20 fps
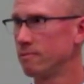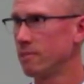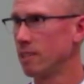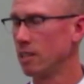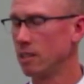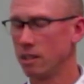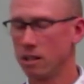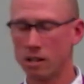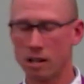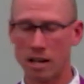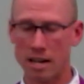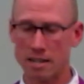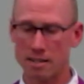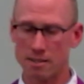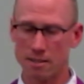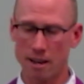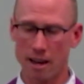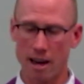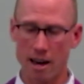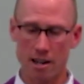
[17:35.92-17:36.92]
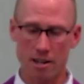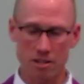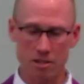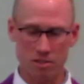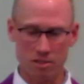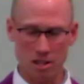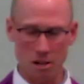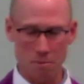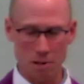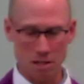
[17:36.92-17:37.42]
And little Isaiah, do you
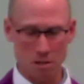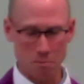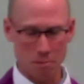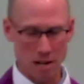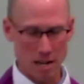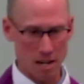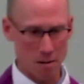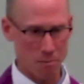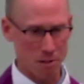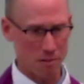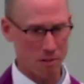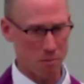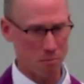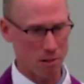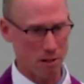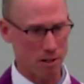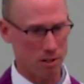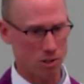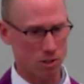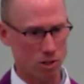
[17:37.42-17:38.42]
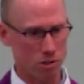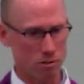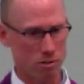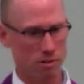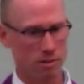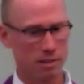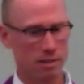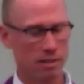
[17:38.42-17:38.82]
see him at the bottom of the picture?